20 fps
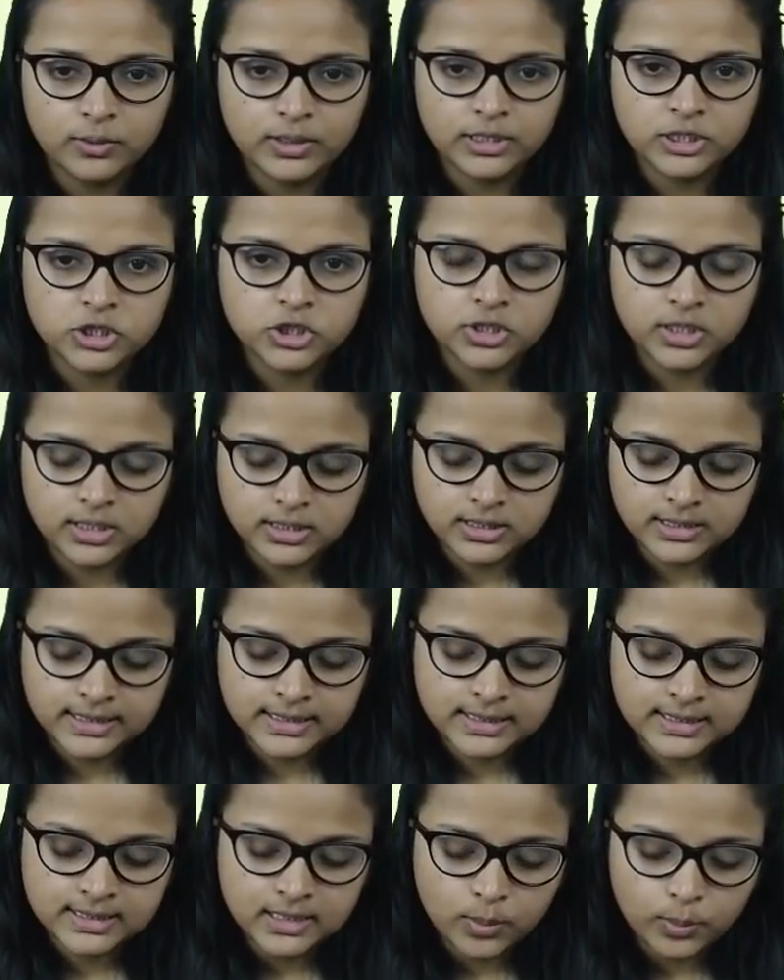which is
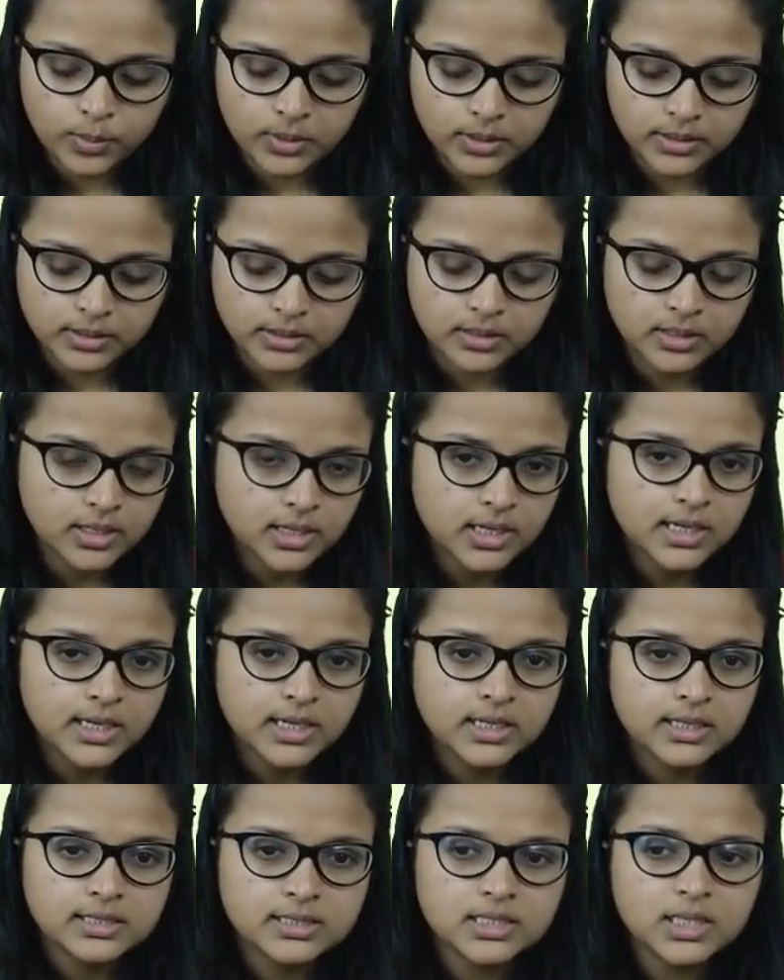supple.
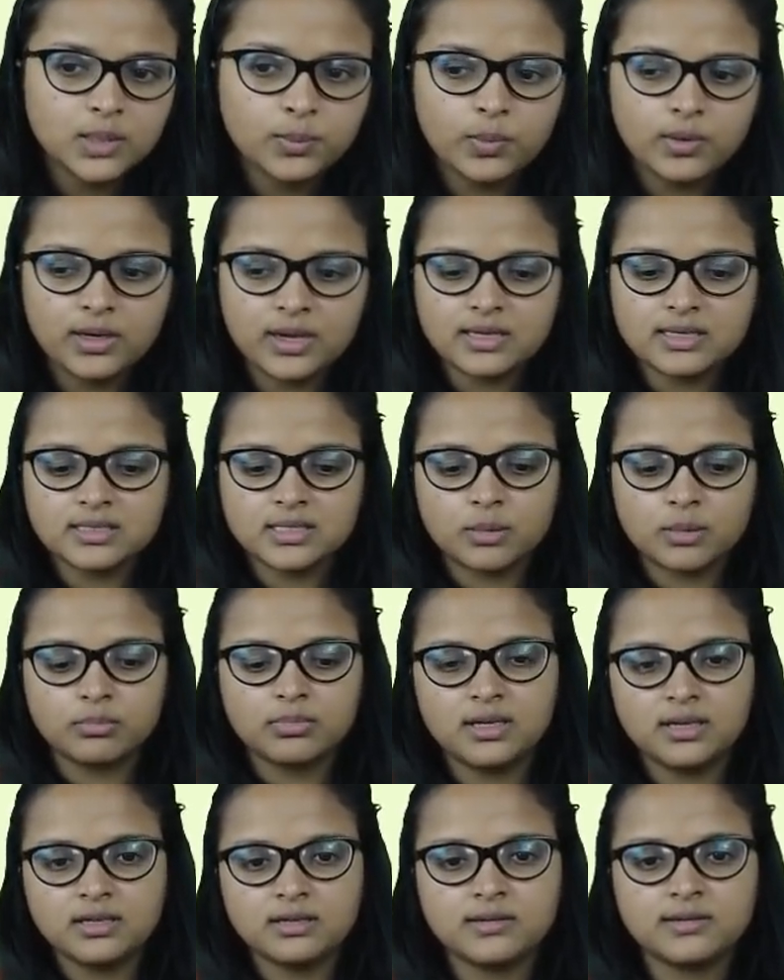Supple is
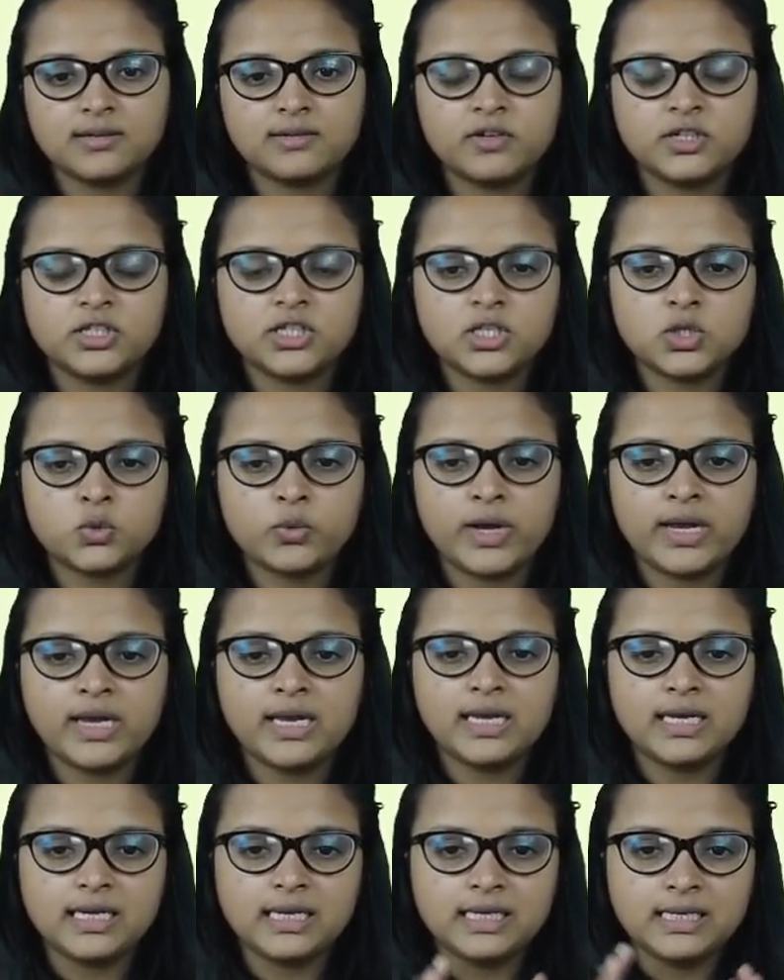something which is very
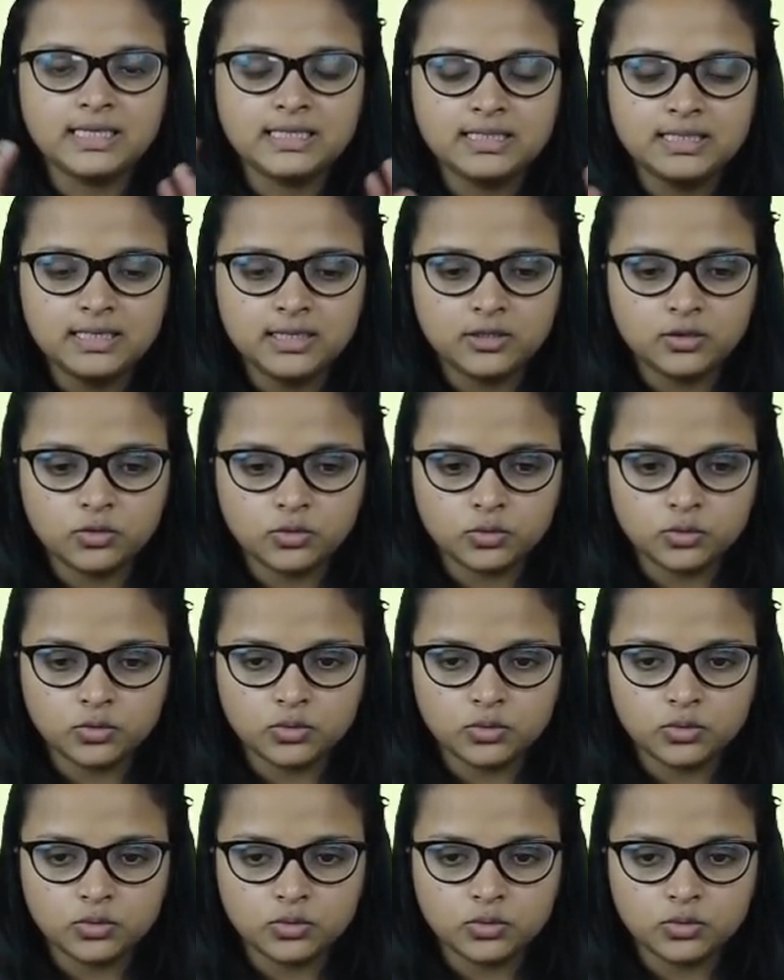easy to